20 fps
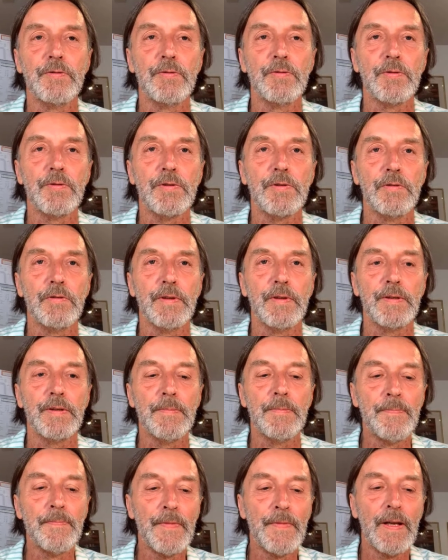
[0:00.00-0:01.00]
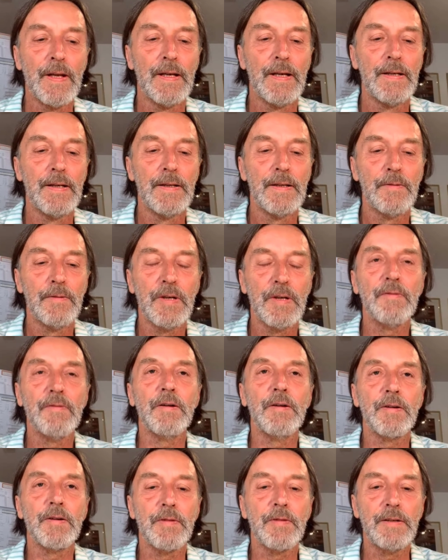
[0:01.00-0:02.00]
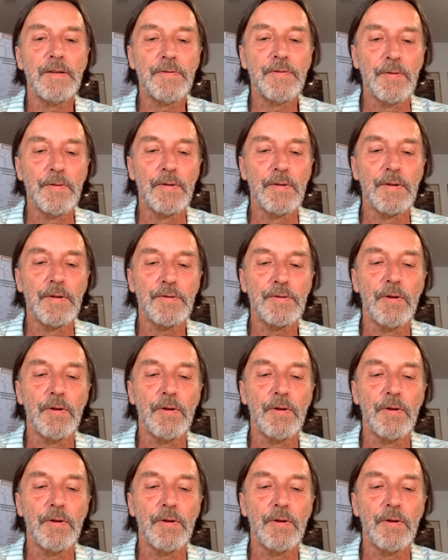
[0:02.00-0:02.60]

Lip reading: Neuro COVID. We are very grateful